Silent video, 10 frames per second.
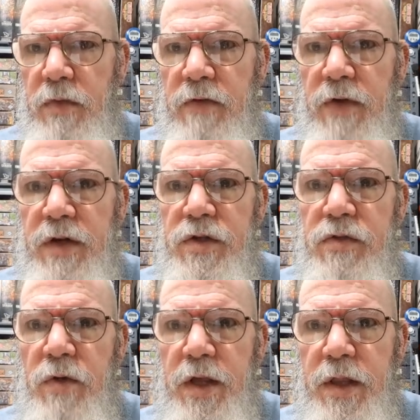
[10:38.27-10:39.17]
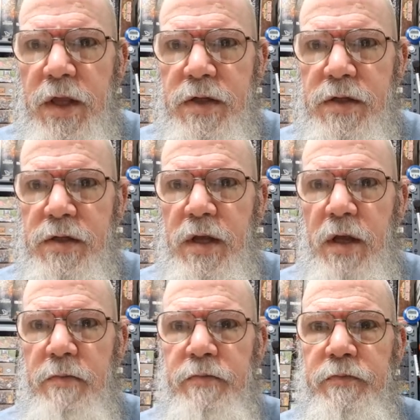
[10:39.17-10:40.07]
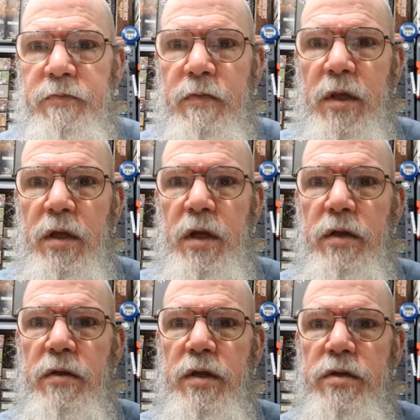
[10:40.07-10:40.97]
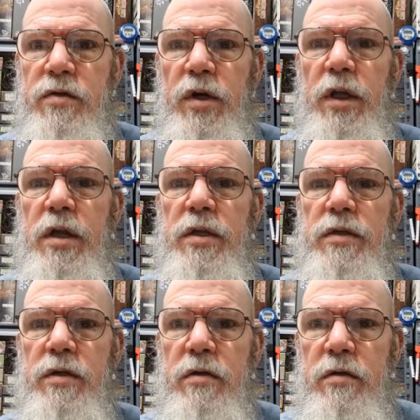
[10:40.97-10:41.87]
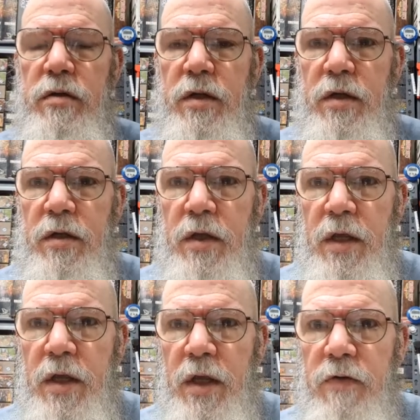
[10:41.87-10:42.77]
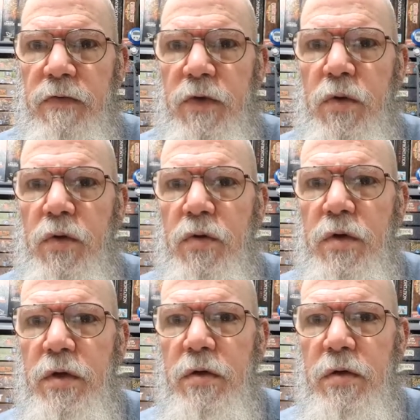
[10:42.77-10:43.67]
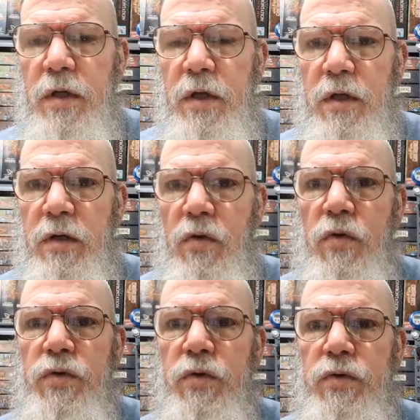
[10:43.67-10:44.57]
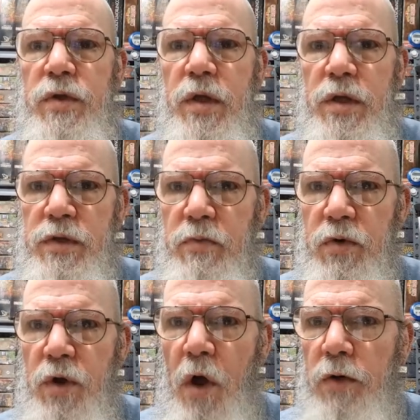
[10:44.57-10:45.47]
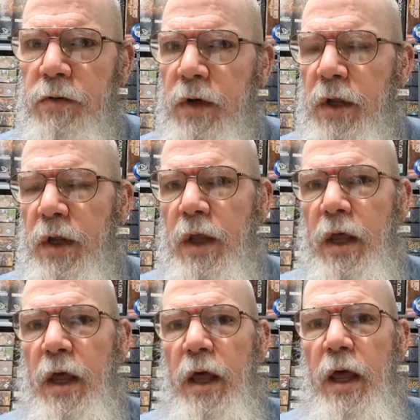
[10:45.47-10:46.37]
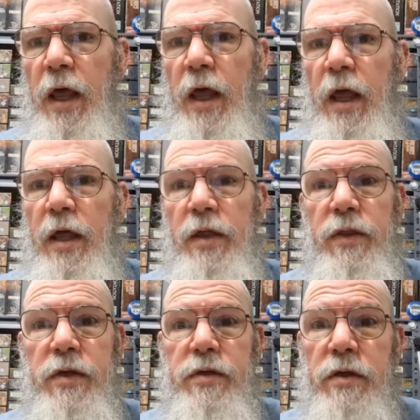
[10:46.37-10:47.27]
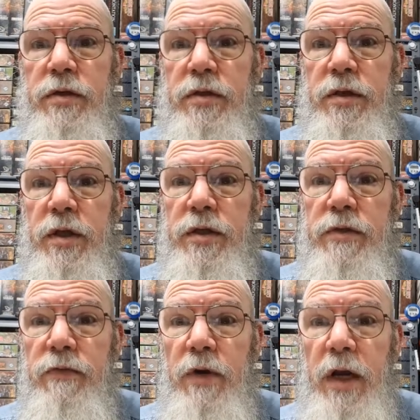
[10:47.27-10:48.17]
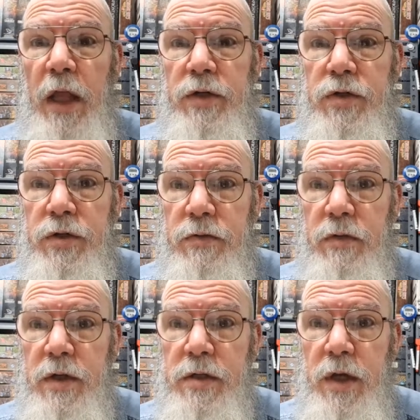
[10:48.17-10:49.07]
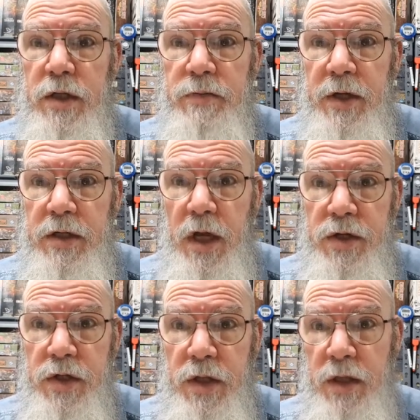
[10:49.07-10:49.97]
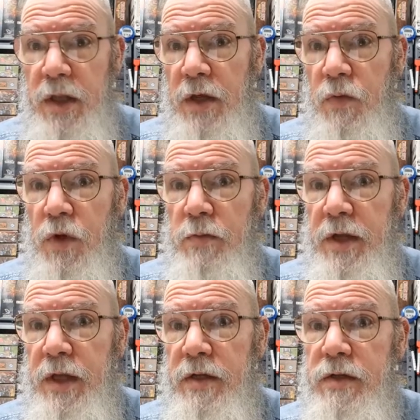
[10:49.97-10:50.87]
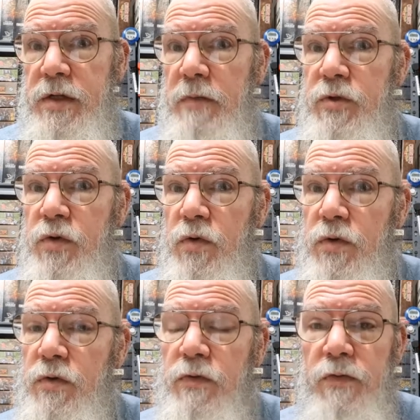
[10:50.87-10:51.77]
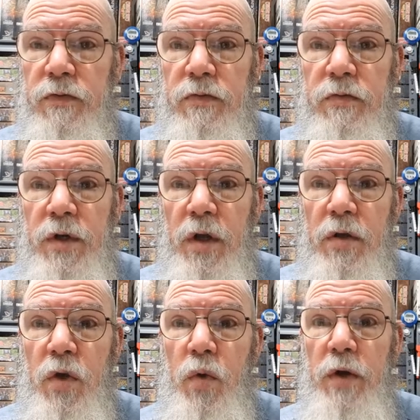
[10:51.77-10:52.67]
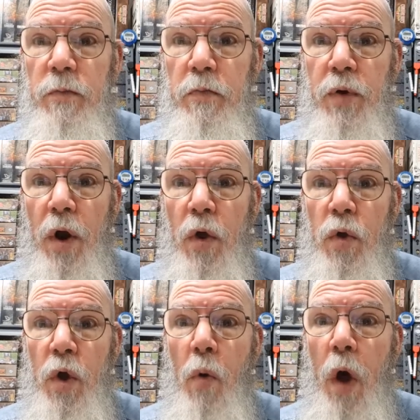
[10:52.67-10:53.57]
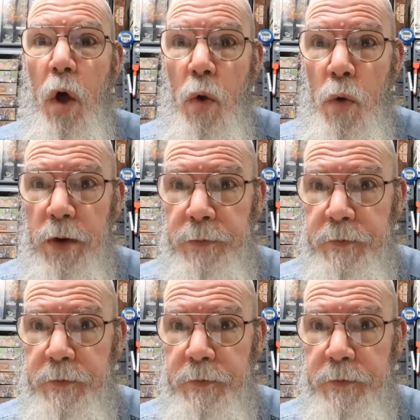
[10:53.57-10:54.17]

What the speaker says: events where there's you know, there's drinkies and food and all sorts of things put on. there's no such thing as a free lunch. There's an expectation that there will be some sort of, you know, quid pro quo